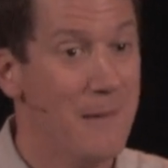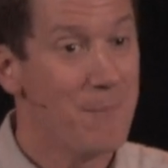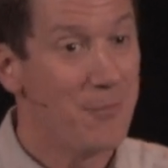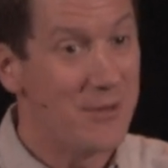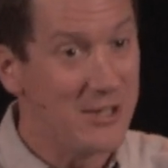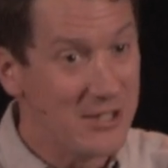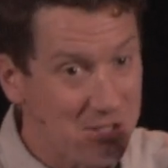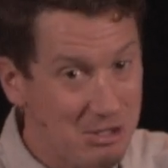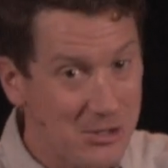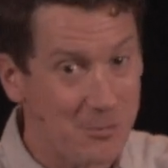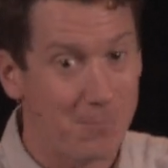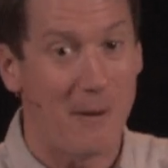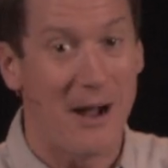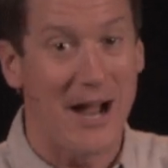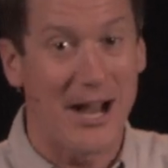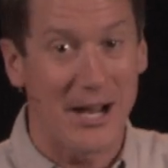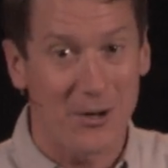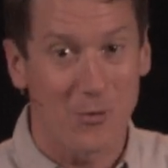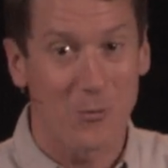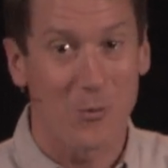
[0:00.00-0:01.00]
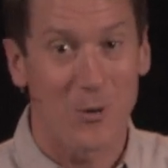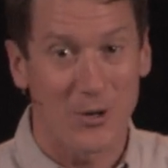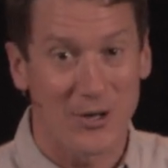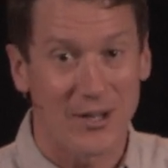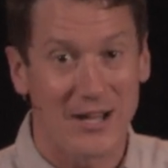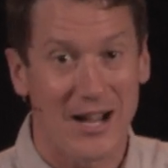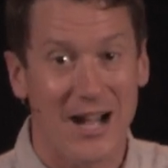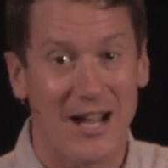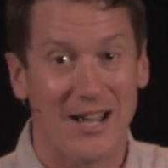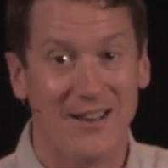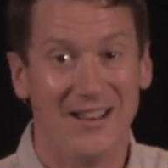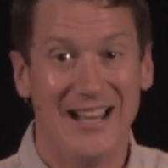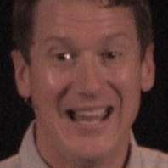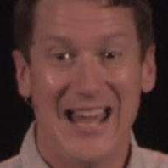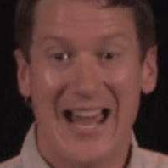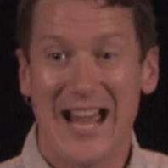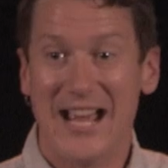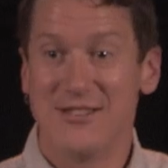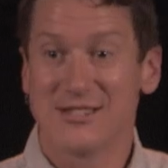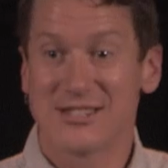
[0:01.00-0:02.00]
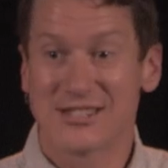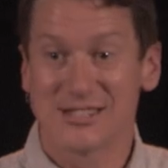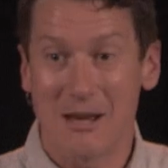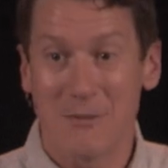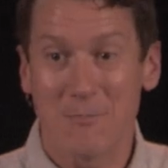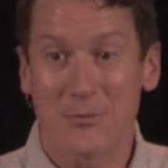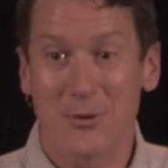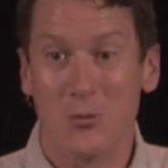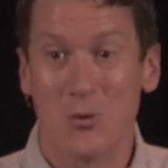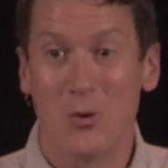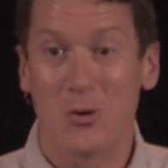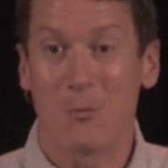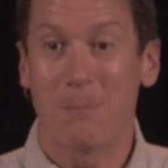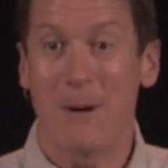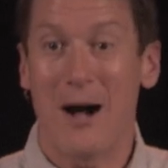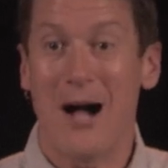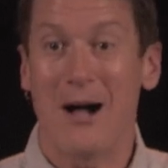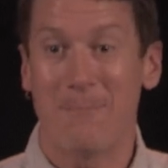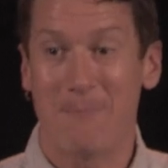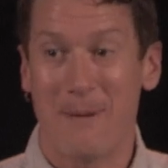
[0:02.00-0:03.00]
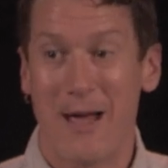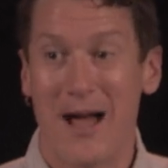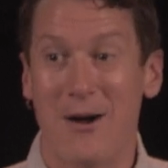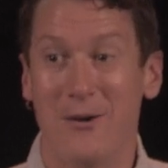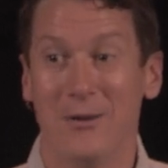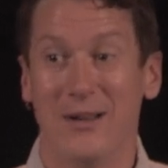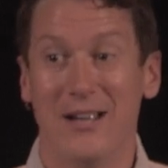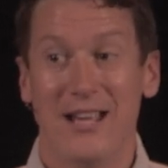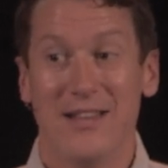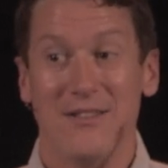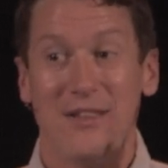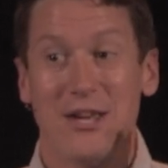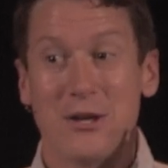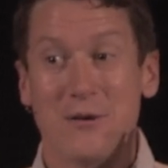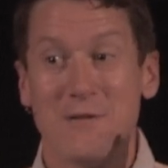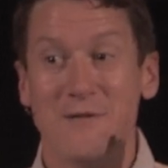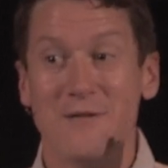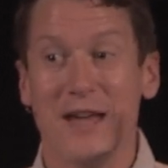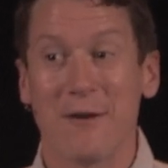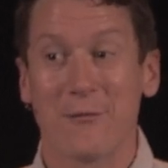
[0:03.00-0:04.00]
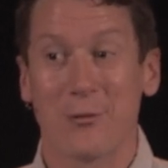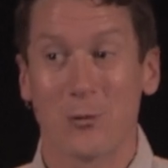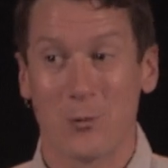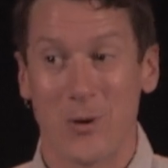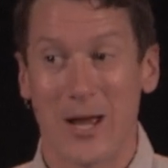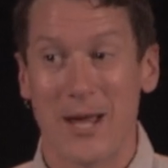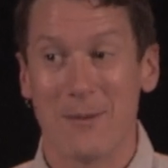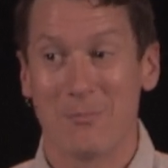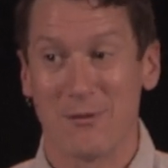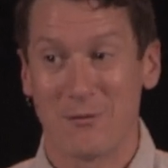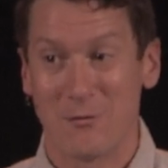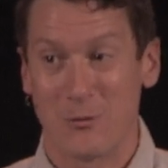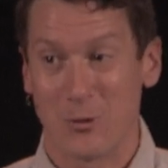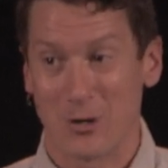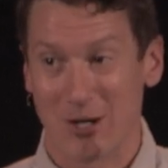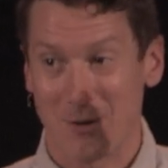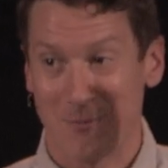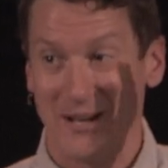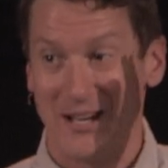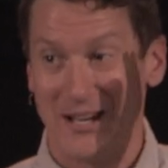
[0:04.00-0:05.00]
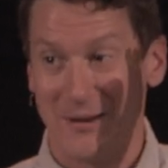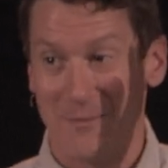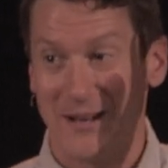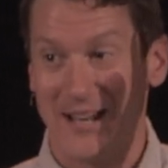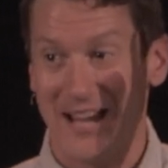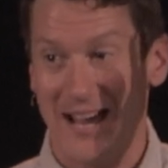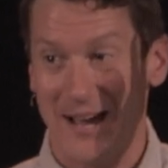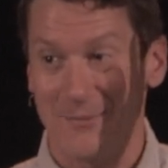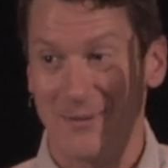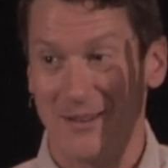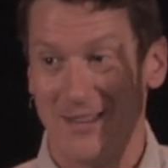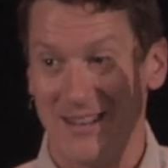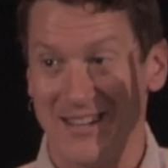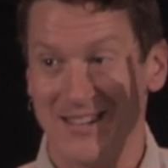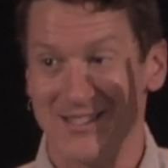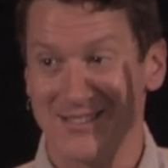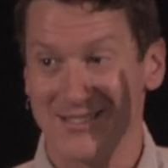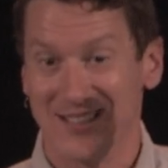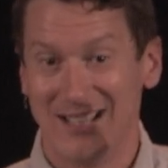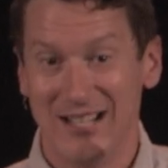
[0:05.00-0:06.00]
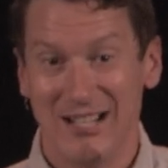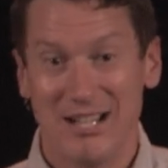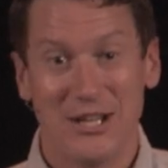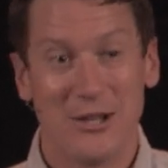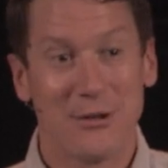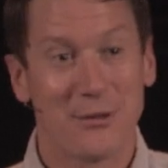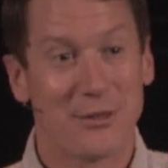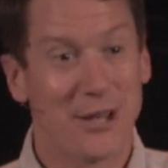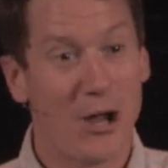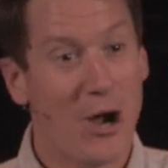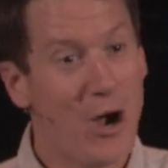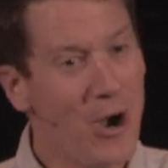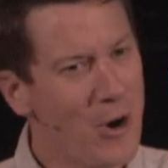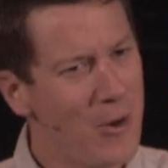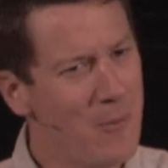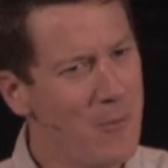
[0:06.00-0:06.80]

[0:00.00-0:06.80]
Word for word: the inspired word of God, and something will pop pop out that you've never read before. Come on, anybody happened to this? You're thinking, oh